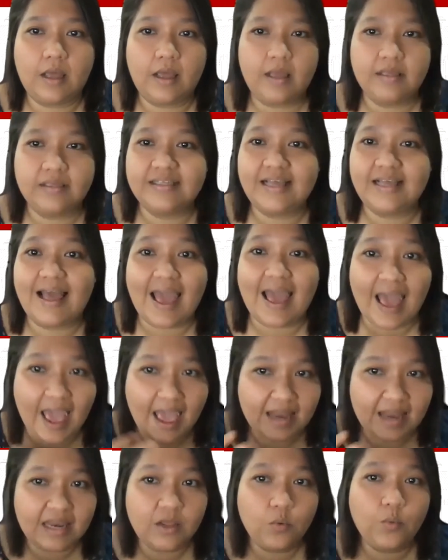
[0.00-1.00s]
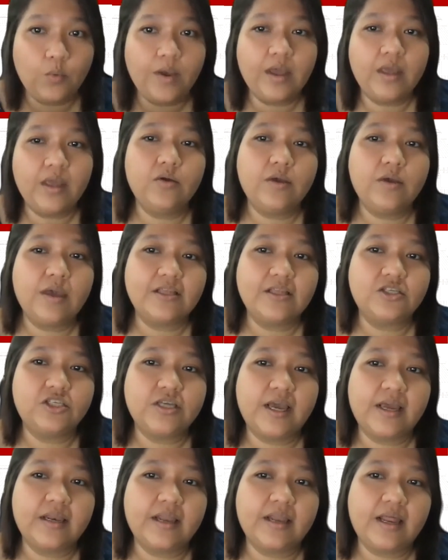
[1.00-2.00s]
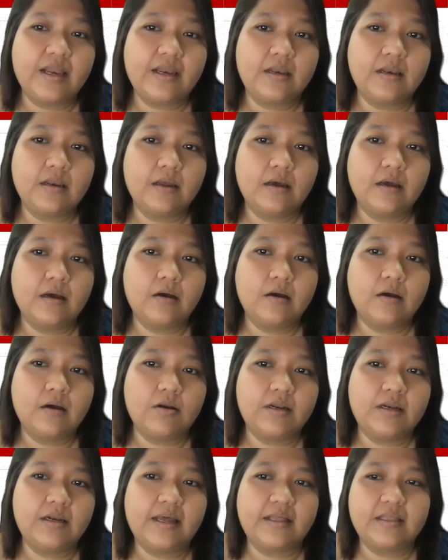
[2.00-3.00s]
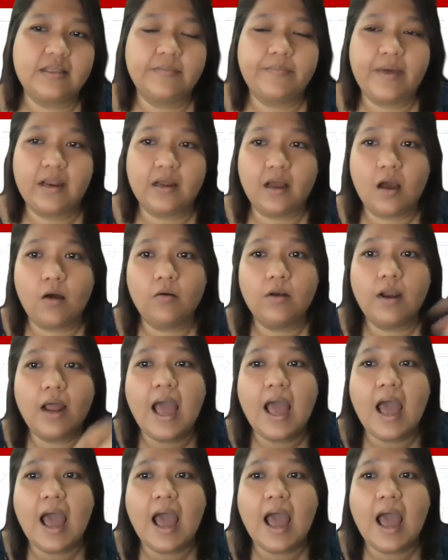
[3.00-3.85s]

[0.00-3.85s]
Is there any way you can check that on the debtor bank account?